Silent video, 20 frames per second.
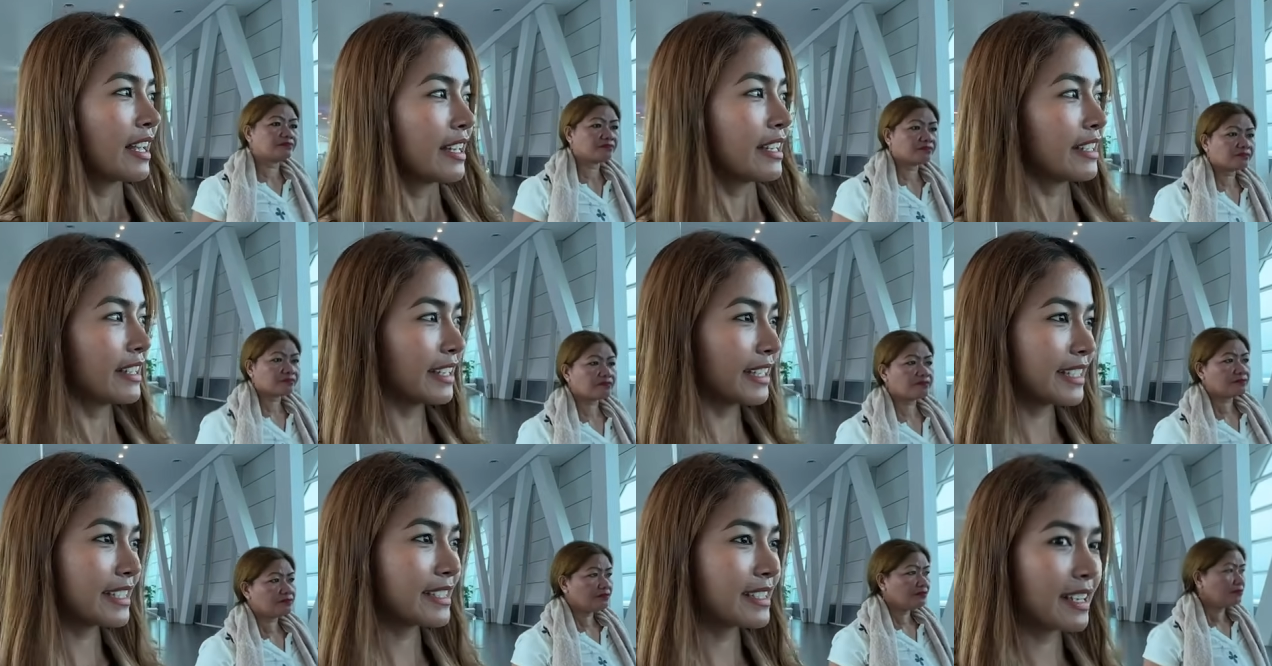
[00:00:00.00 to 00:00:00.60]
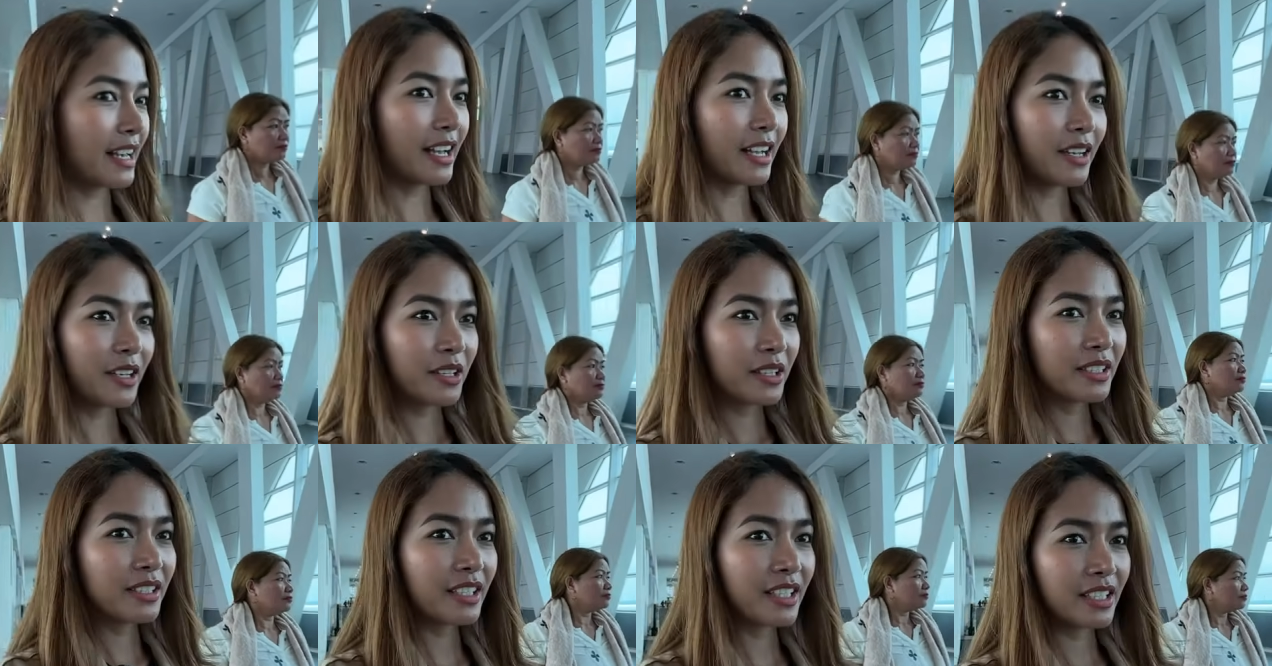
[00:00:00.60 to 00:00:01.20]
Speaker 1: Yes,
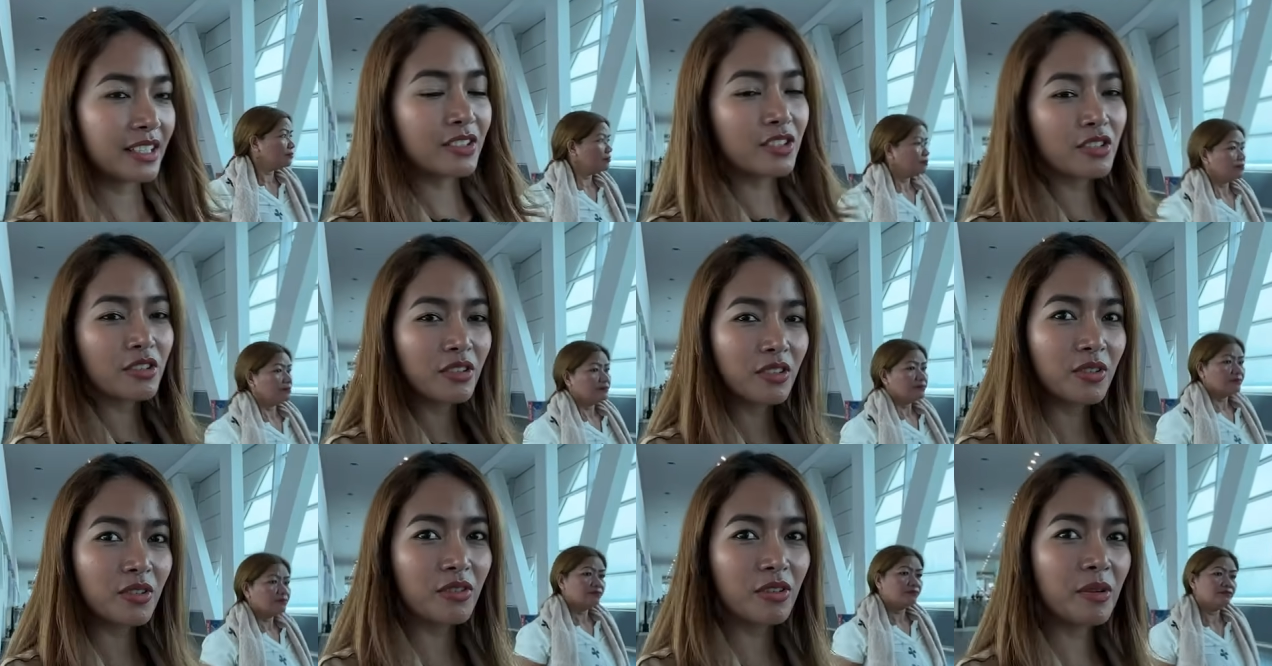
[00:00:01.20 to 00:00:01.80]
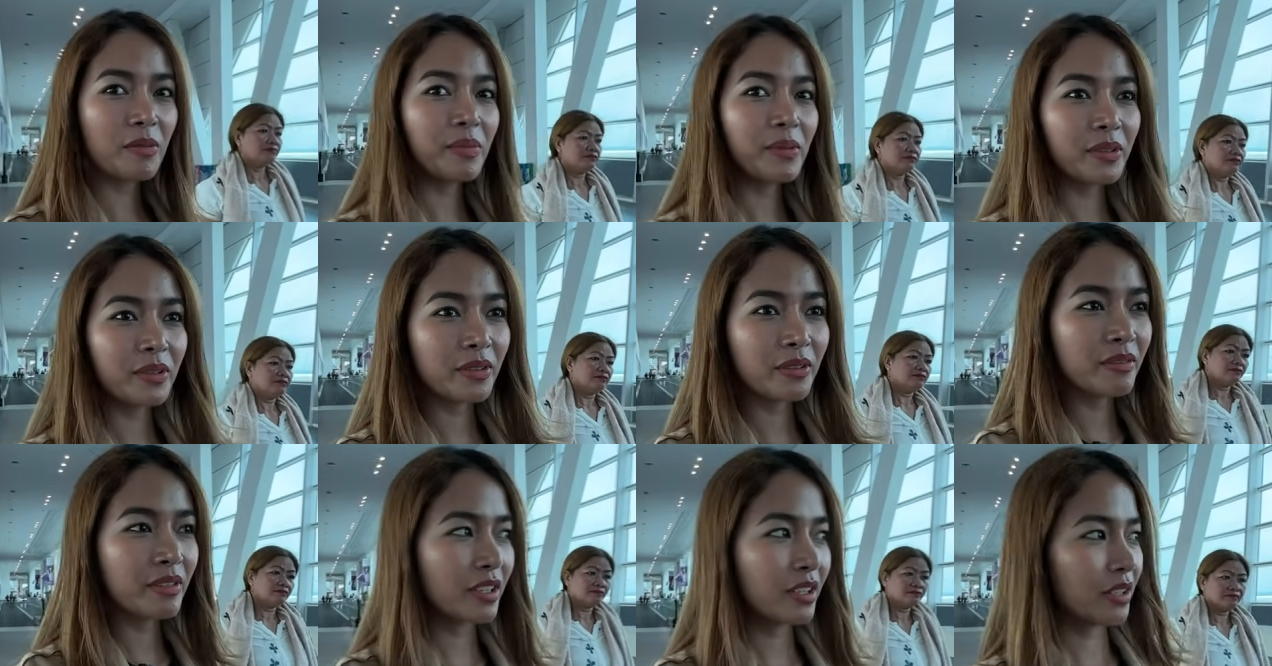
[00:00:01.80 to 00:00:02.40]
I need to upload a
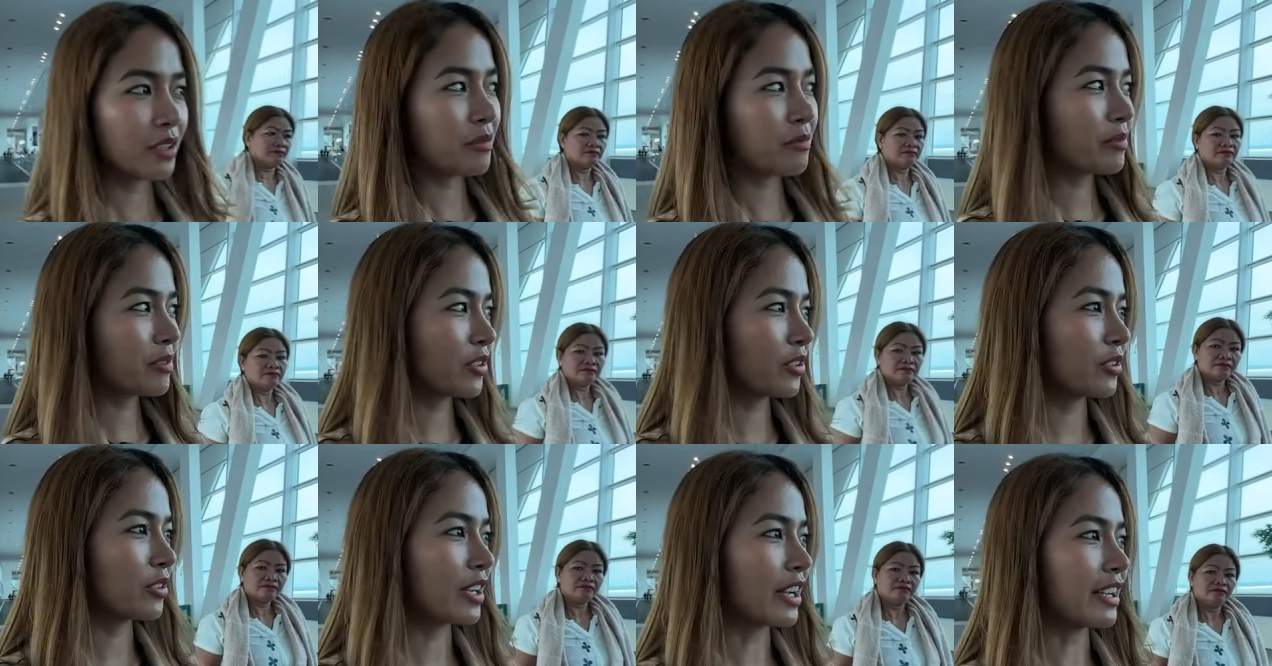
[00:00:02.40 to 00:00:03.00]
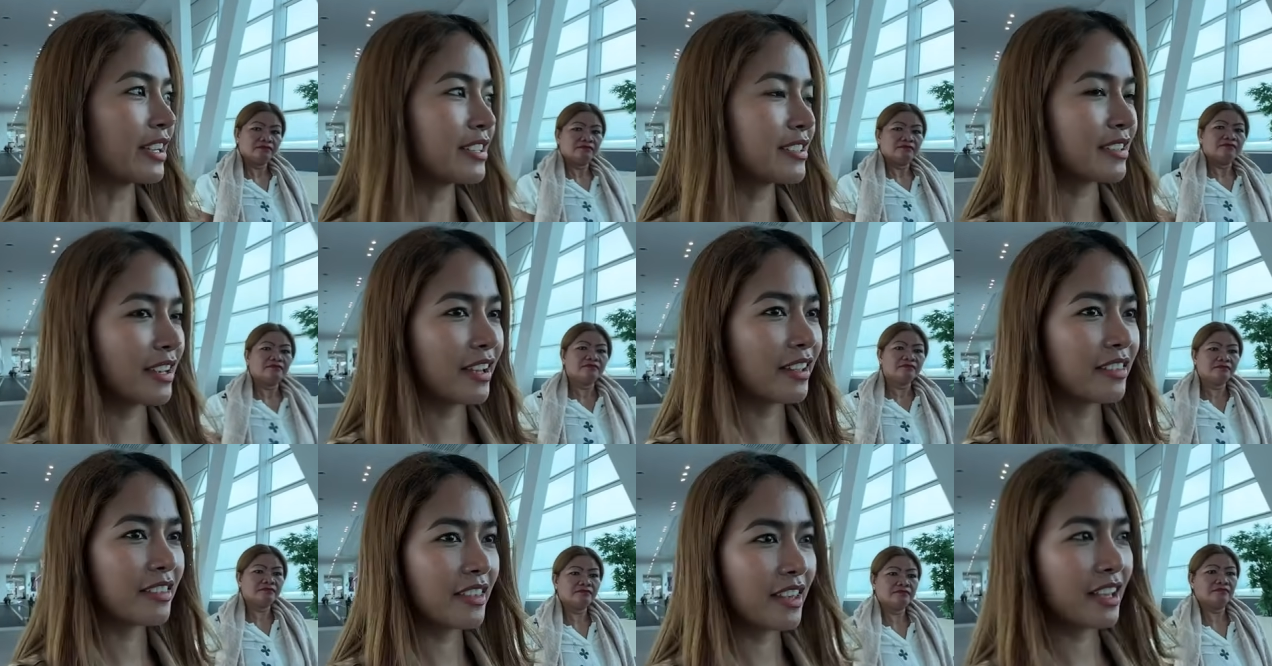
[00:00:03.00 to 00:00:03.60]
video for you guys.
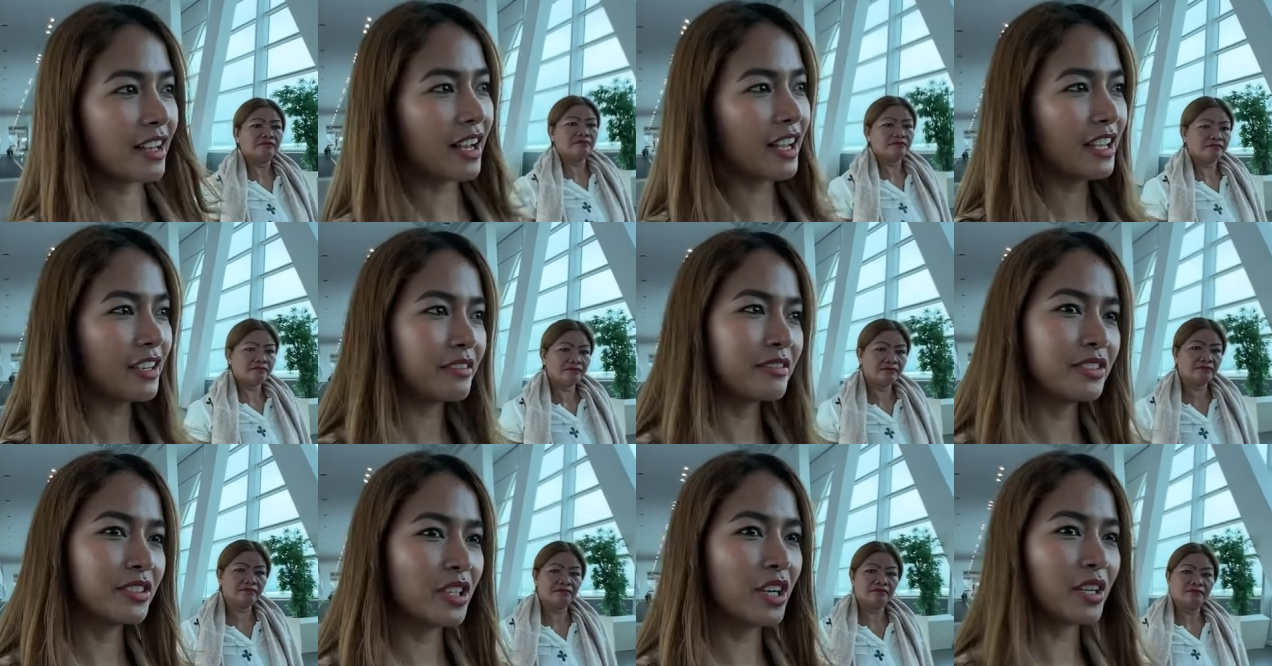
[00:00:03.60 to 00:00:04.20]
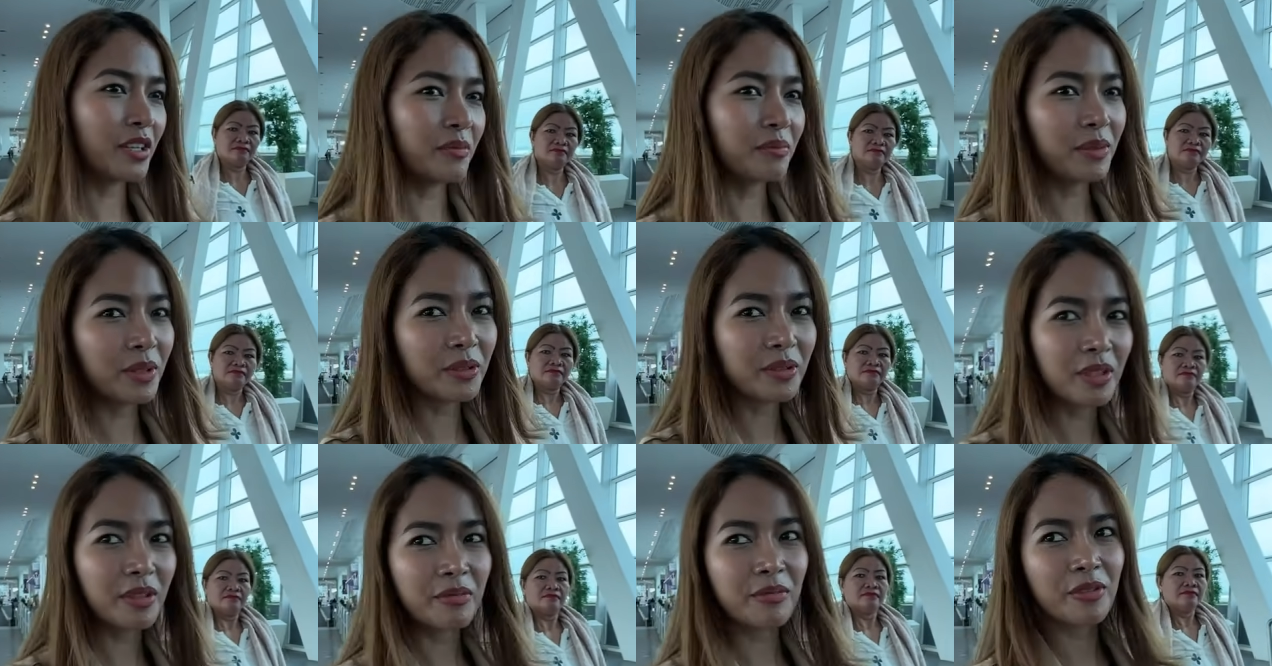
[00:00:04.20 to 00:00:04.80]
I think I have not
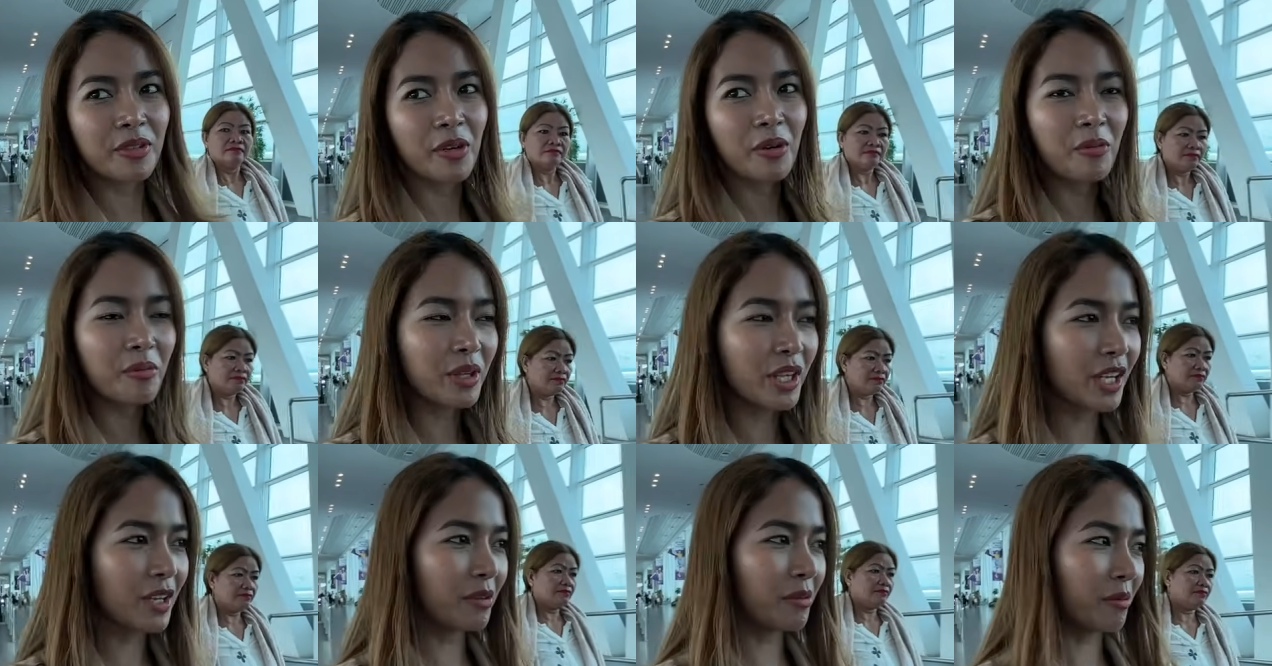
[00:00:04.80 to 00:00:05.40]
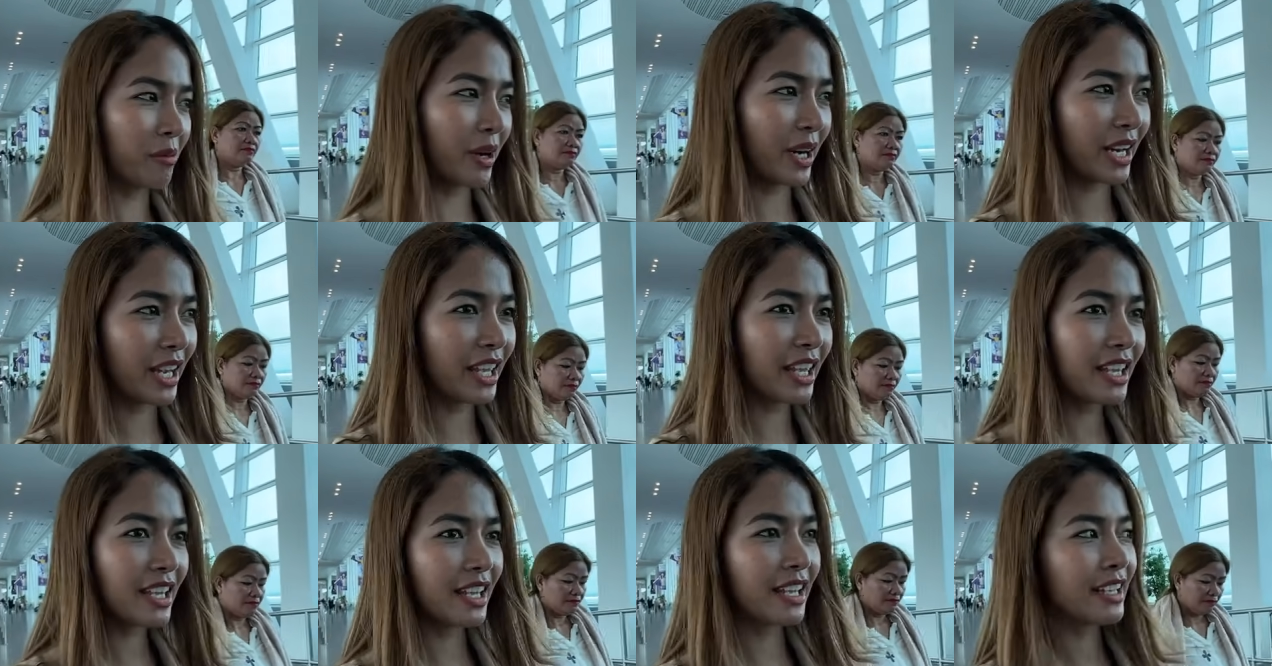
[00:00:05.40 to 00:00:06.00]
uploaded for a week
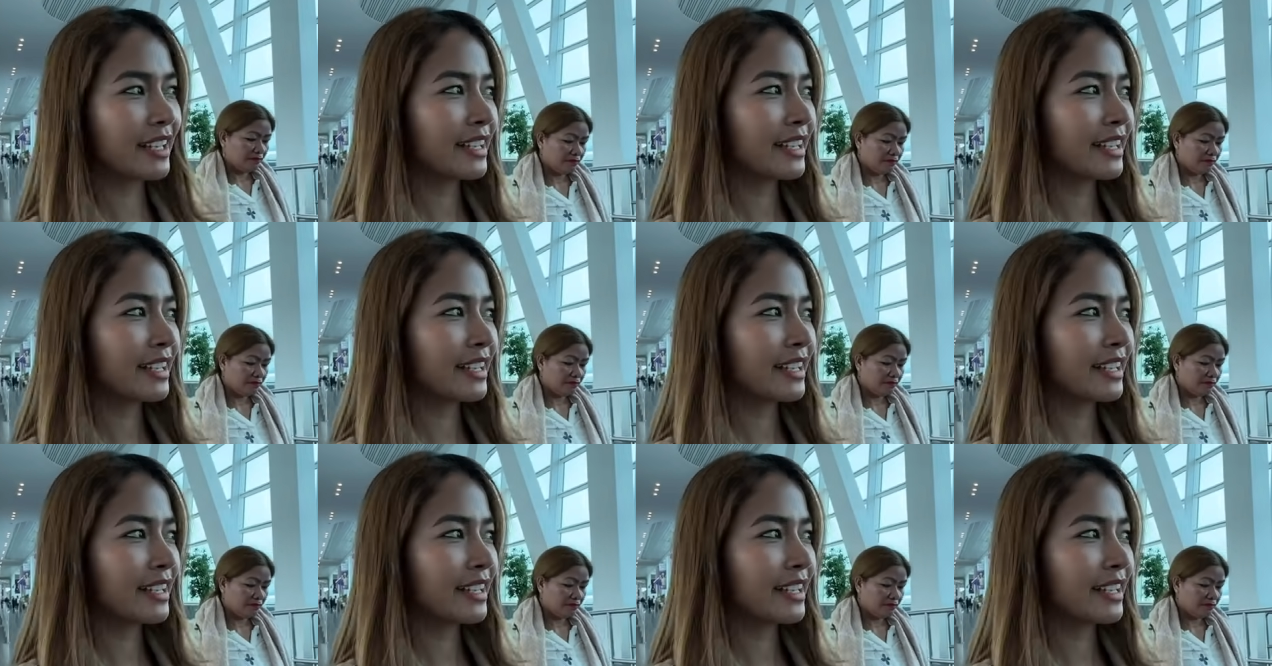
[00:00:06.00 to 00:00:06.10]
already.